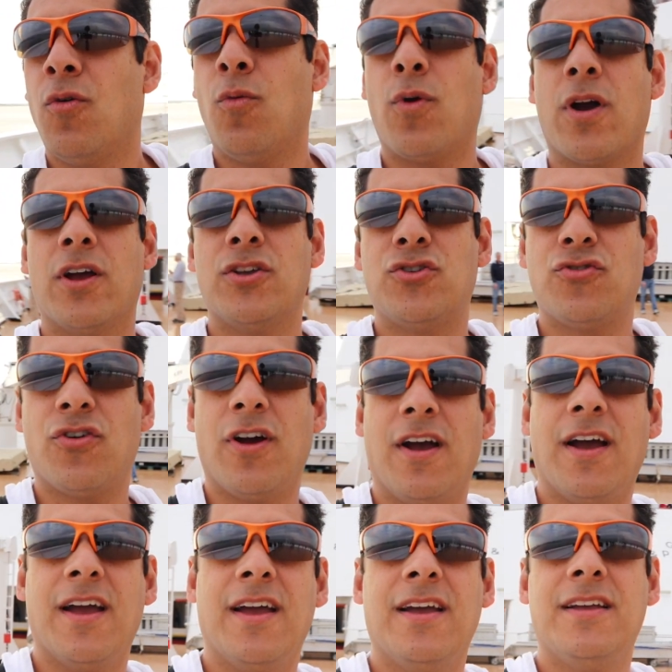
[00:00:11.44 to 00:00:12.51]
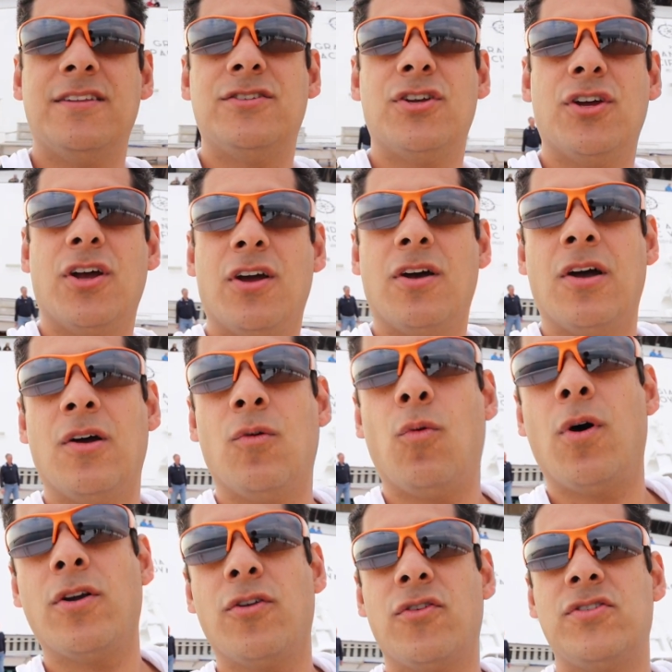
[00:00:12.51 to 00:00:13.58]
We're gonna try to
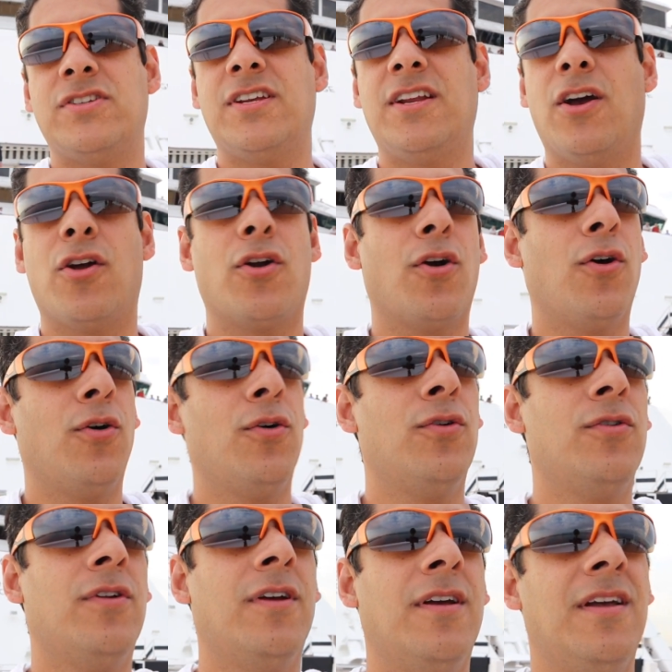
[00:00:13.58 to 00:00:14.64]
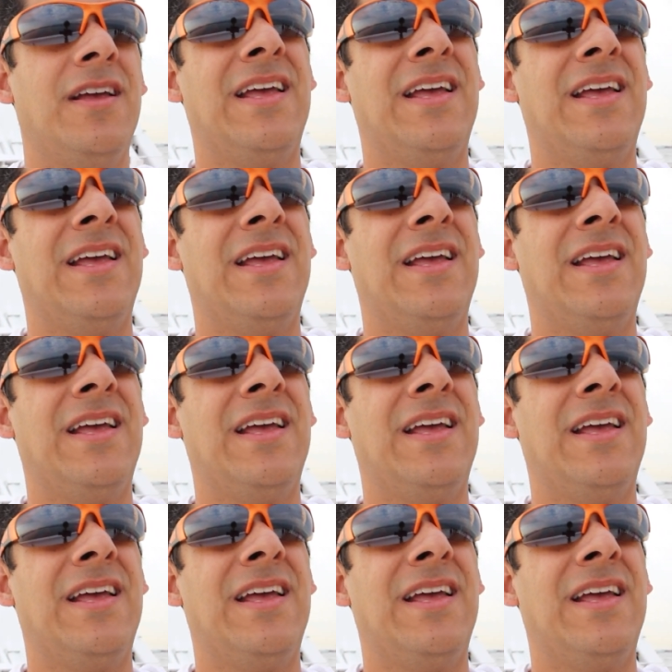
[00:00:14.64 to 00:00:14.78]
wander the city on our own.